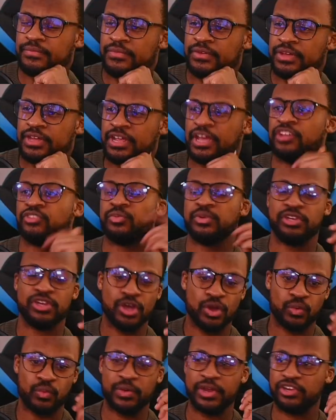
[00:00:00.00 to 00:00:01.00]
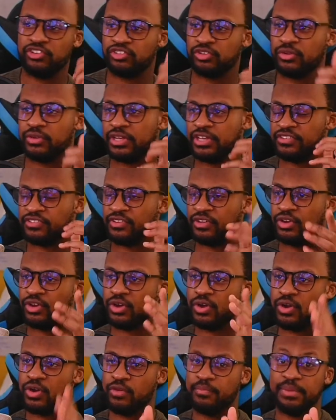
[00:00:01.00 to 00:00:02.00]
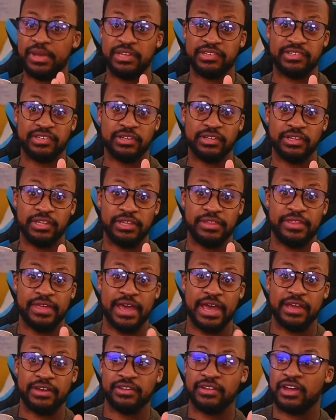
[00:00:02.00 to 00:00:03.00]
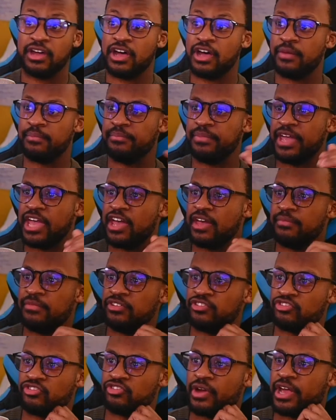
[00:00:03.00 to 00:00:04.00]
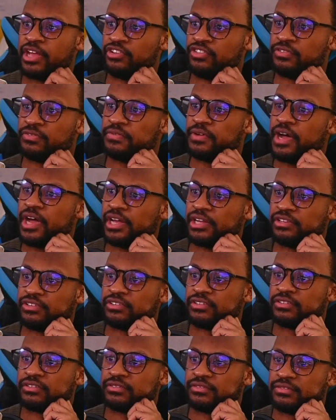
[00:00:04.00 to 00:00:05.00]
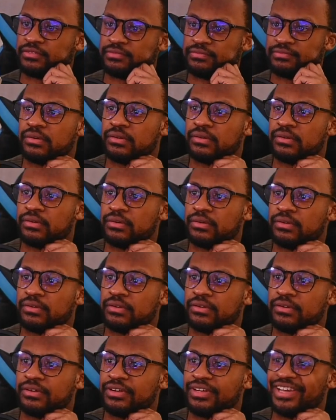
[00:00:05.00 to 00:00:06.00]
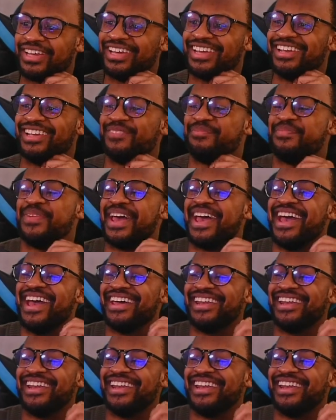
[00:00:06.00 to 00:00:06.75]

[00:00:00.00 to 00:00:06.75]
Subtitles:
as we know, Rachel is the girl, basically, that Bam is trying to find. Hey, pet.